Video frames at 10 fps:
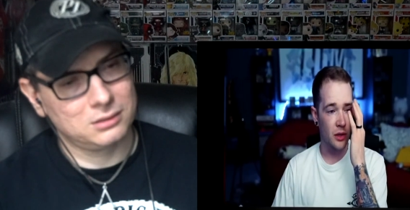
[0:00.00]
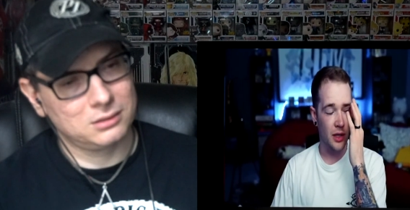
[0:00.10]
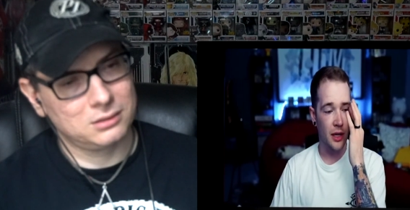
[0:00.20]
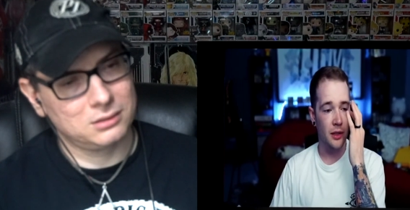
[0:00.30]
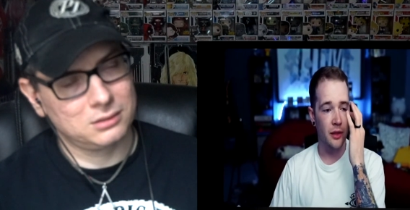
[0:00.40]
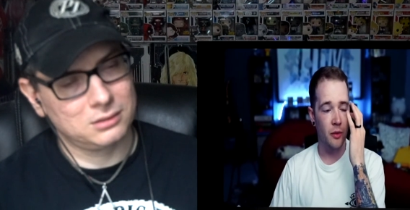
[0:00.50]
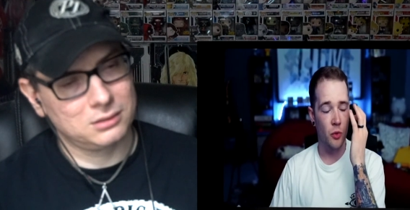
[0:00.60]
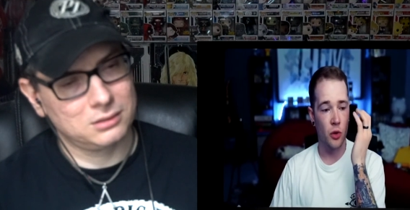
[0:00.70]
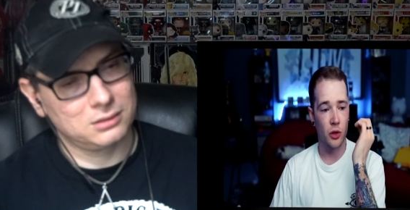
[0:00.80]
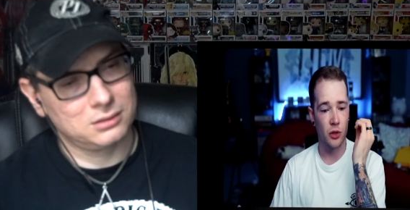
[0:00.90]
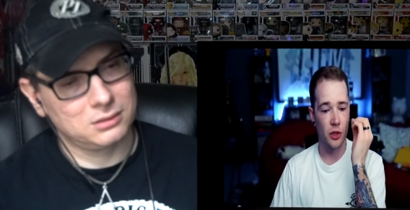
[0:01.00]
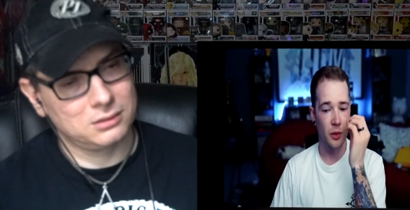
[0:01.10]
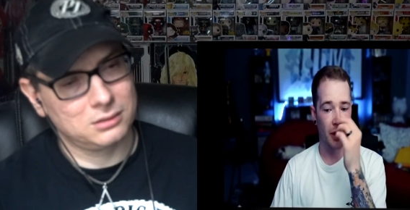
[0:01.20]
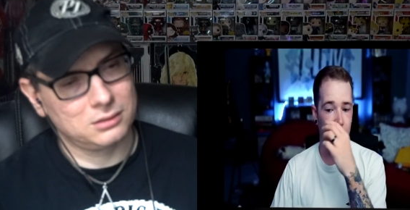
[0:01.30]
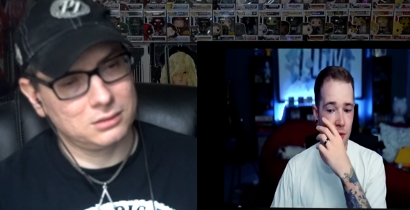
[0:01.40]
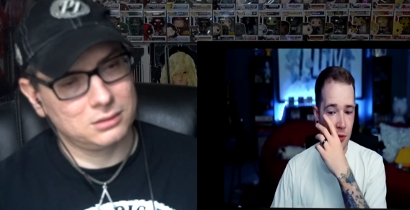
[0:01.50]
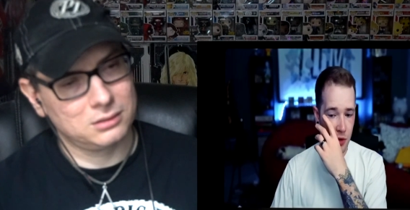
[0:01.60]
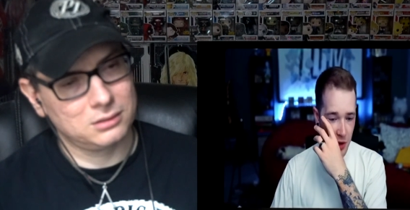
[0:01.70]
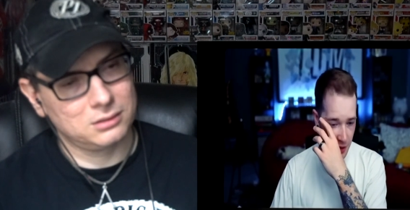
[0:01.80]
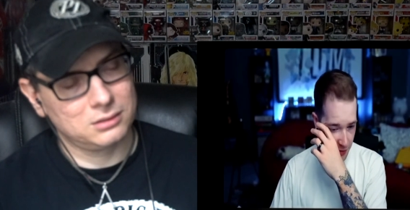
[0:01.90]
Speaker 1: Stings even more because she went in
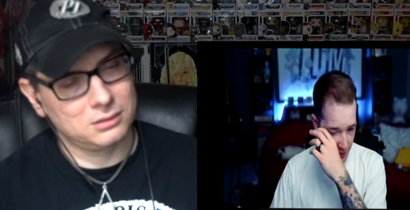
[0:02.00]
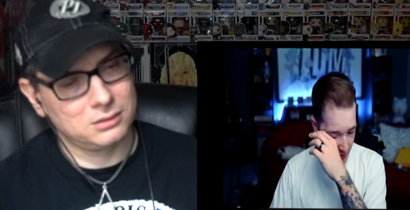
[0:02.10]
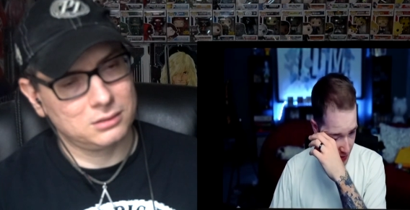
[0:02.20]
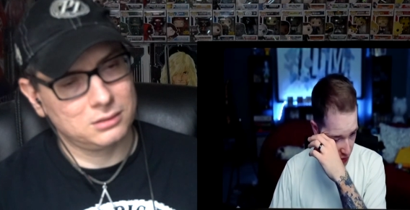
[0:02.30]
for an infected